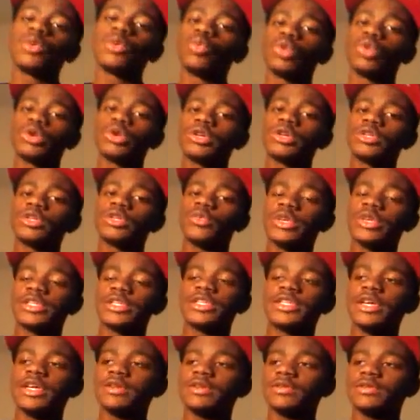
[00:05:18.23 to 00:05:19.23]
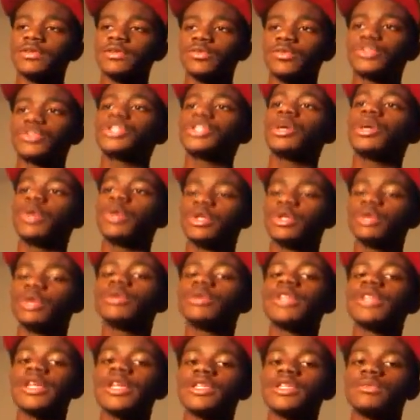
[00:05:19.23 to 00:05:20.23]
The word, the way it sounds, we should already know
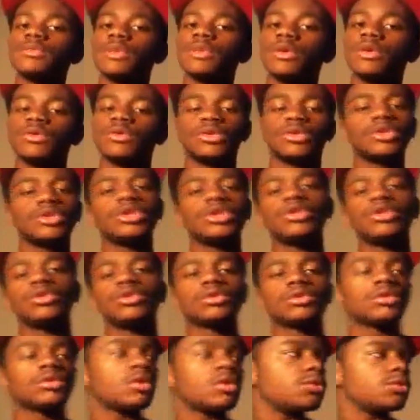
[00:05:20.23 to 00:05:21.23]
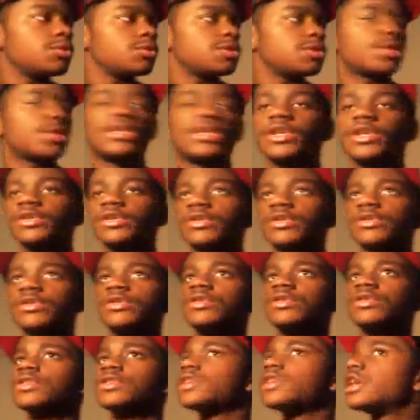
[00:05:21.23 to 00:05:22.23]
what that's about. You know, clothes, sneakers,
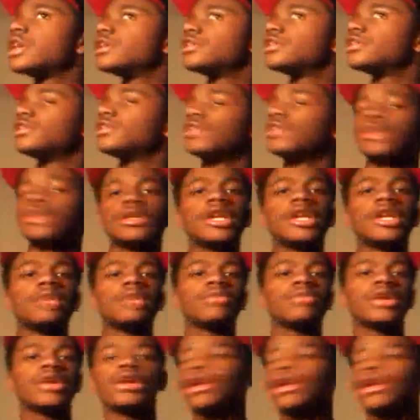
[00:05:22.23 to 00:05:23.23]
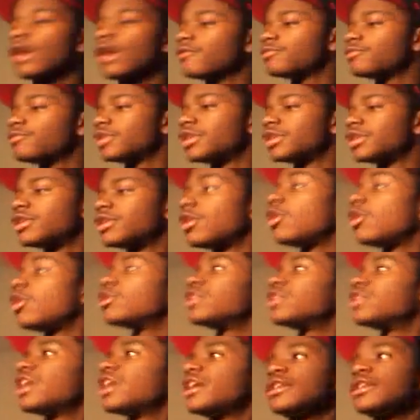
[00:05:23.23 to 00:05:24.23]
designer, name brand, off brand,
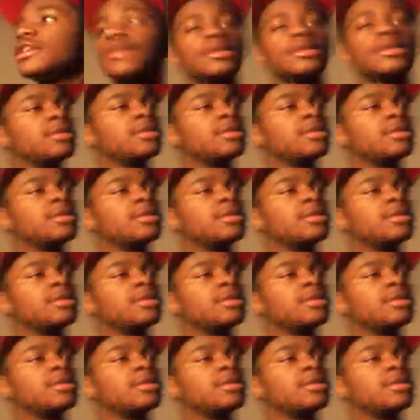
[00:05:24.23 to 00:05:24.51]
all that.